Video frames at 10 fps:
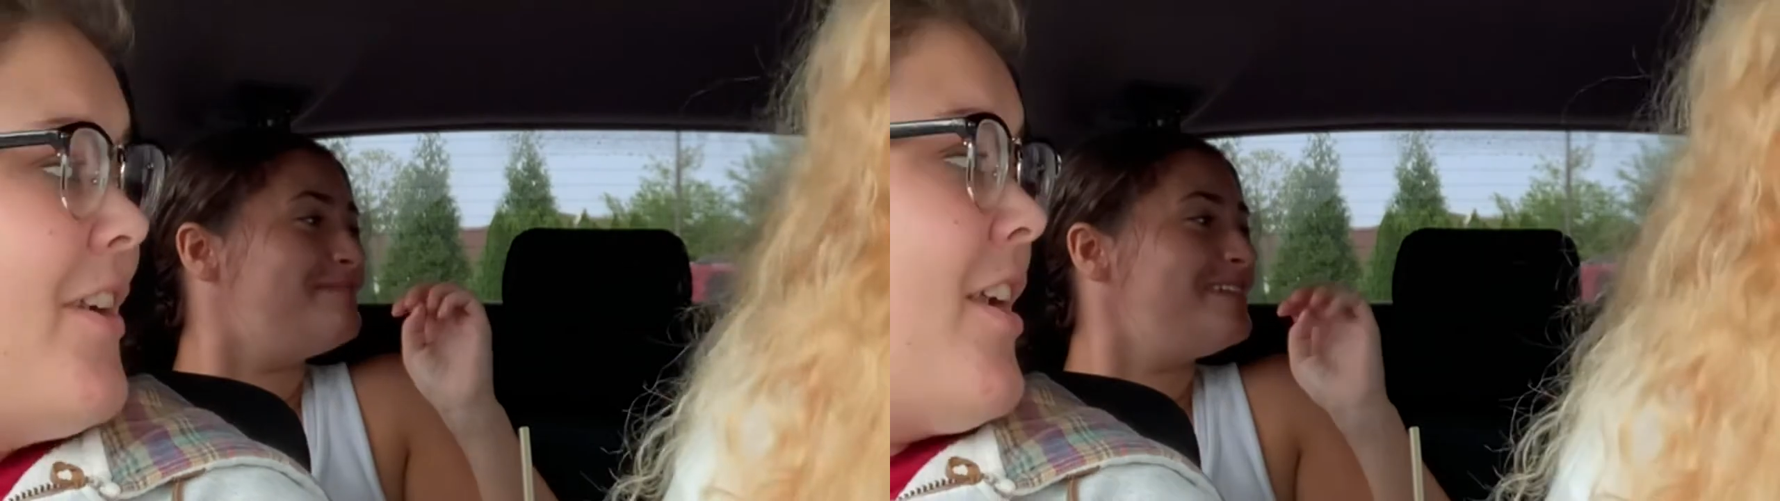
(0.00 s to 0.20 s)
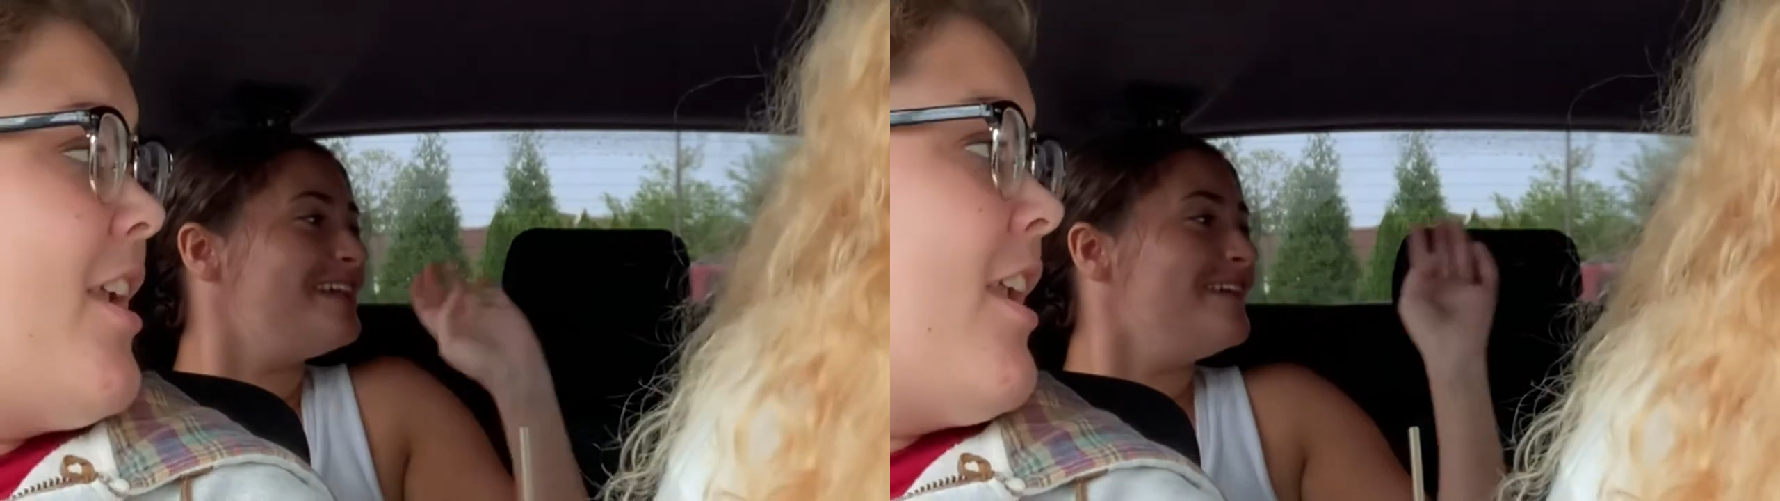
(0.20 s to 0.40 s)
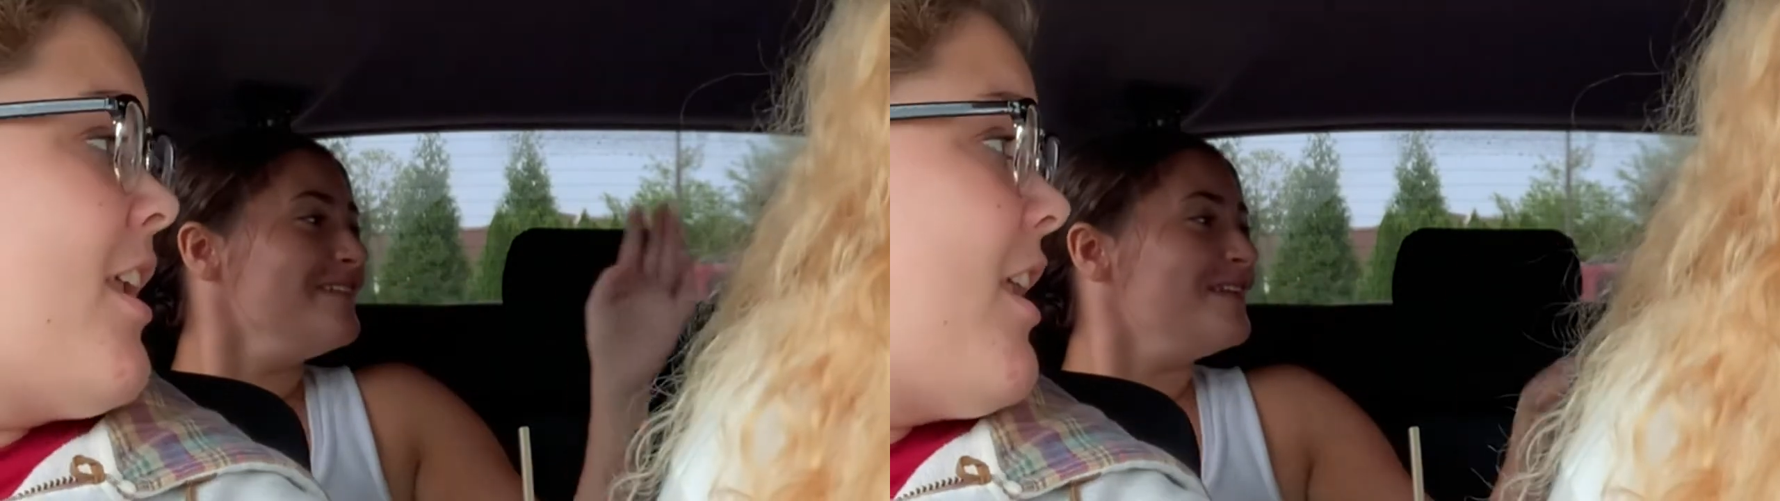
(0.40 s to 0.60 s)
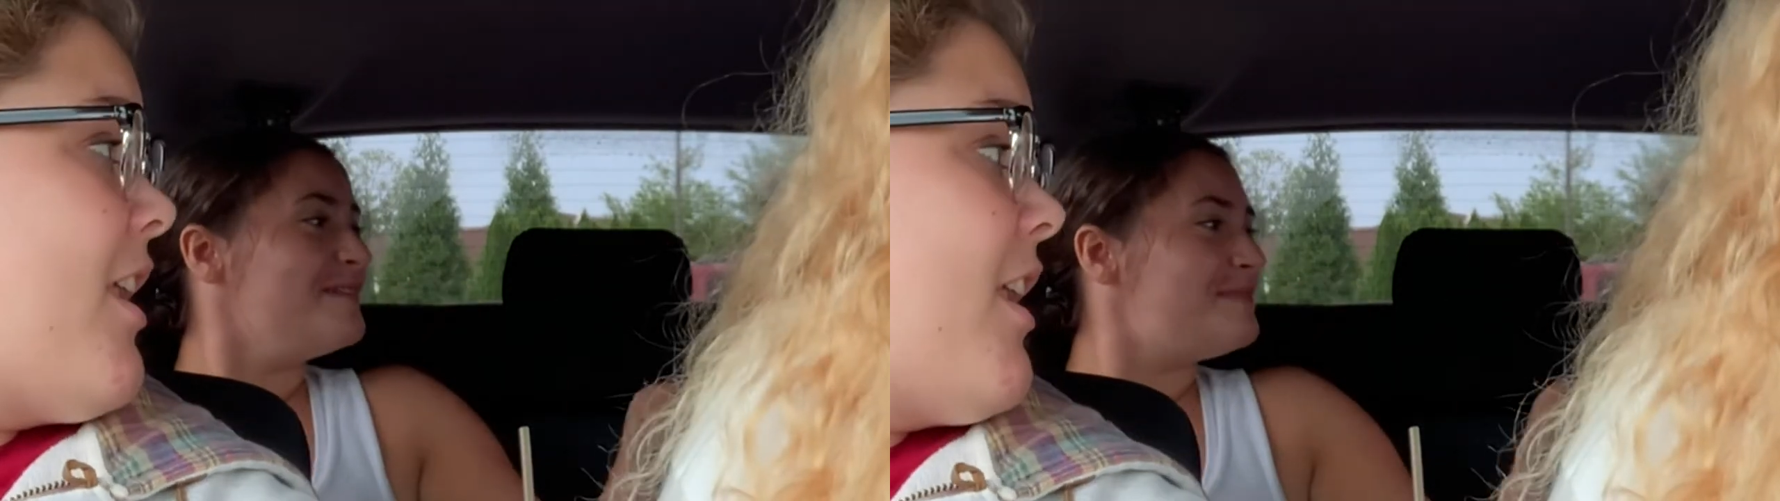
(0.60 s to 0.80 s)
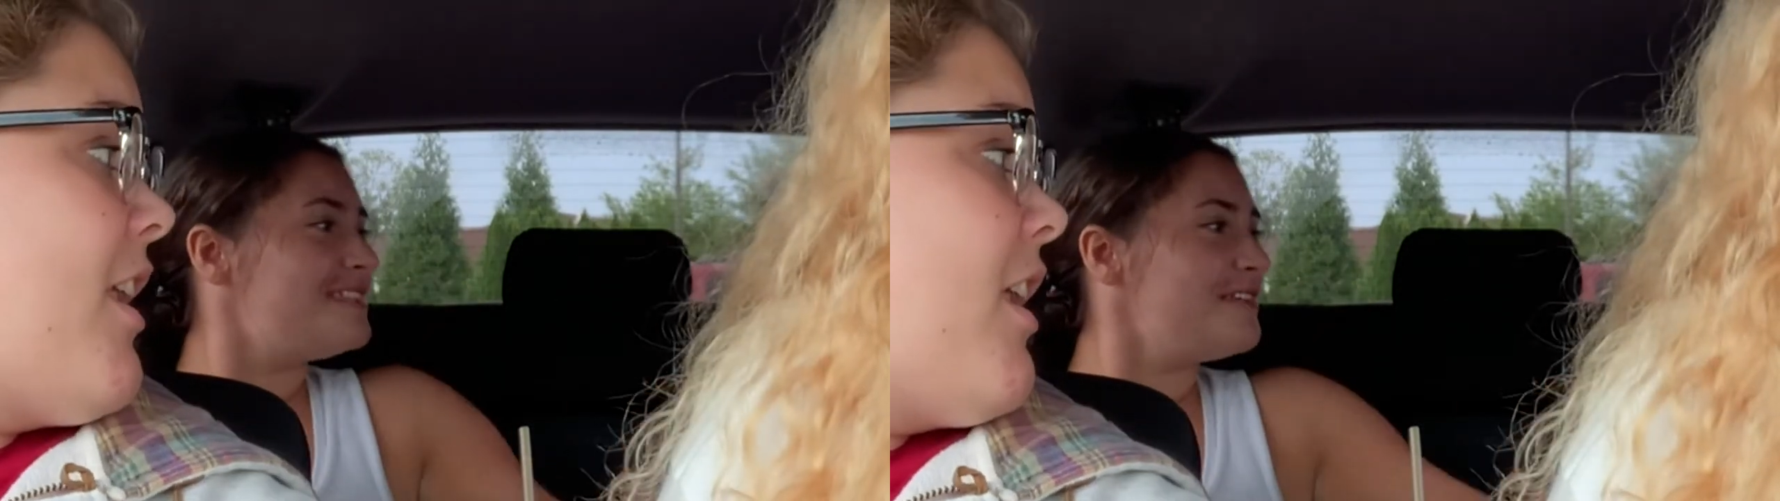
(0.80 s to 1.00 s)
mean,
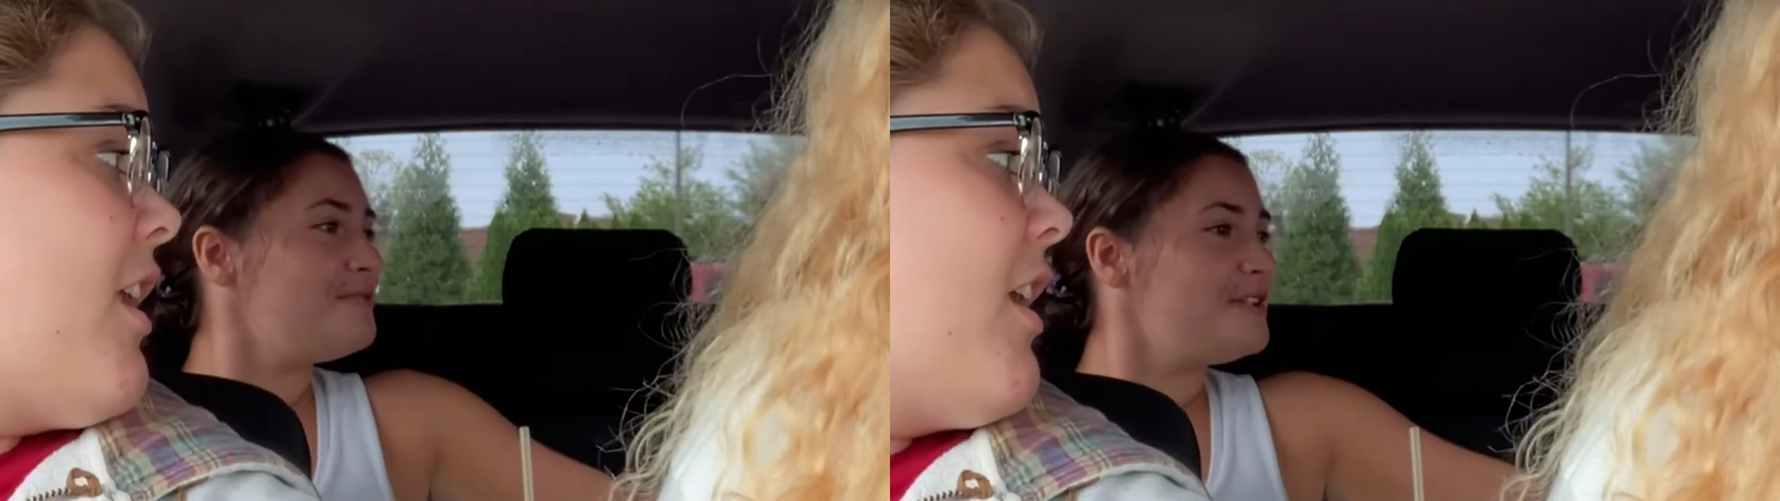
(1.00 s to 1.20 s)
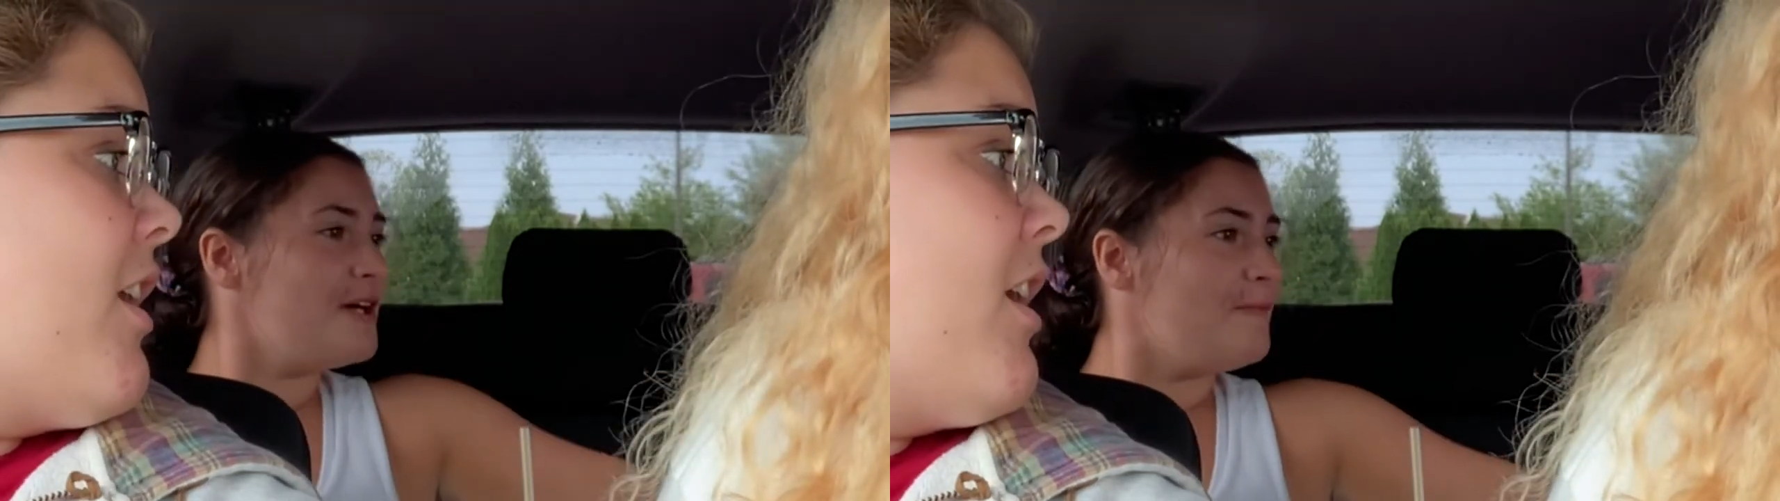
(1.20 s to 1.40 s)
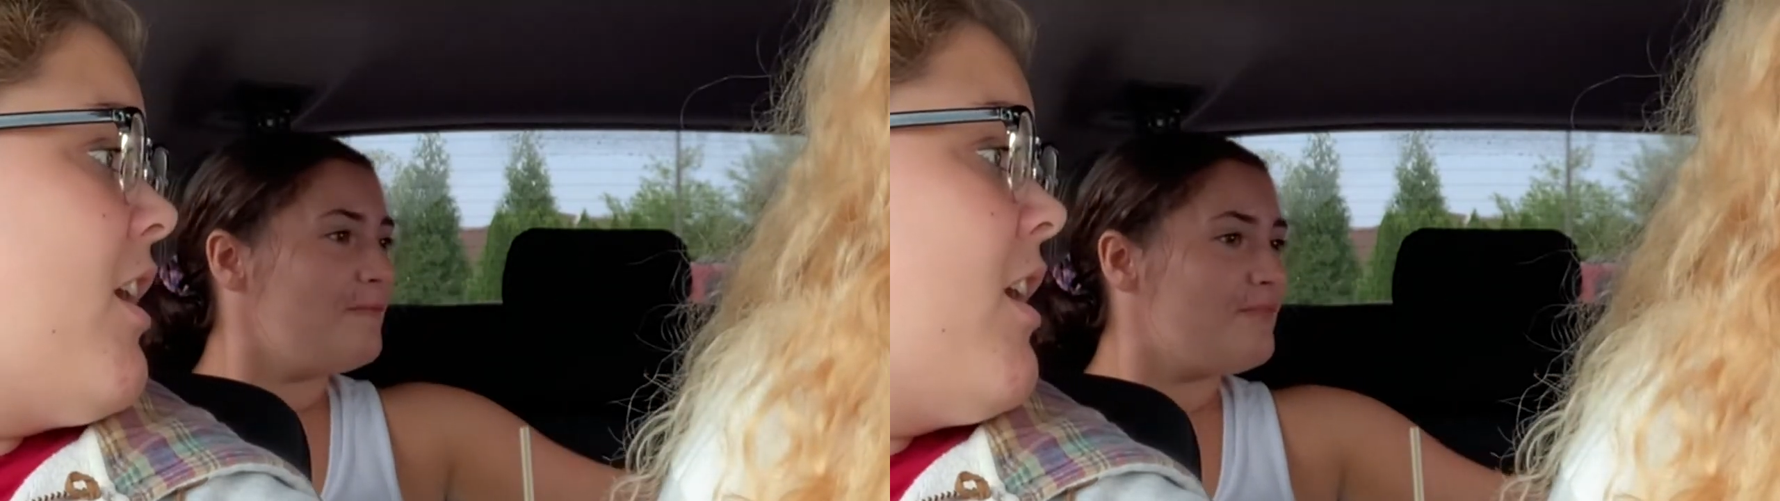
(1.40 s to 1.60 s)
but down the window.